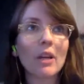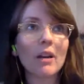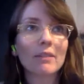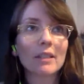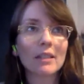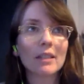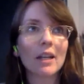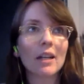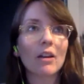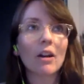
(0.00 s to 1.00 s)
we often
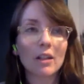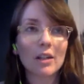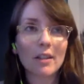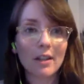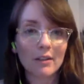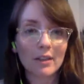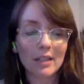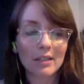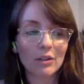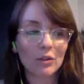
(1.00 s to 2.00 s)
call ourselves
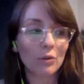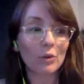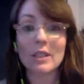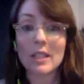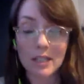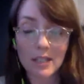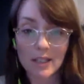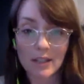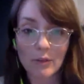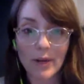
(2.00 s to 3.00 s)
is dual
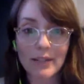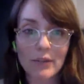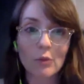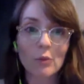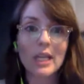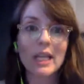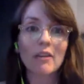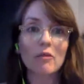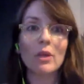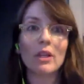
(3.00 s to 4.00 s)
citizens, right? So we
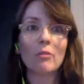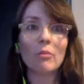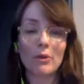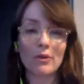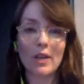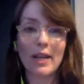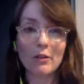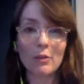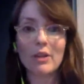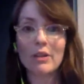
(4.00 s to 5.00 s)
have been on both sides. We